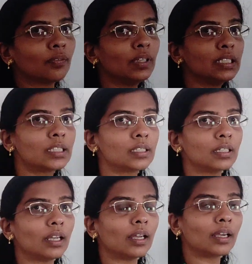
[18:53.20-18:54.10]

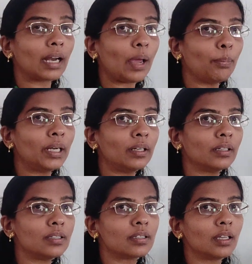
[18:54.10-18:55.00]
which grammar it
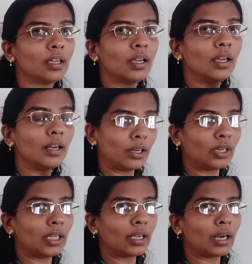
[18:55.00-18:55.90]
is?
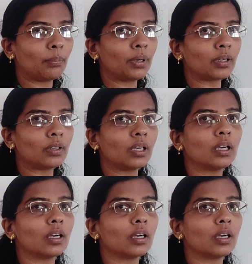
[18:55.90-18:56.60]
Regular grammar.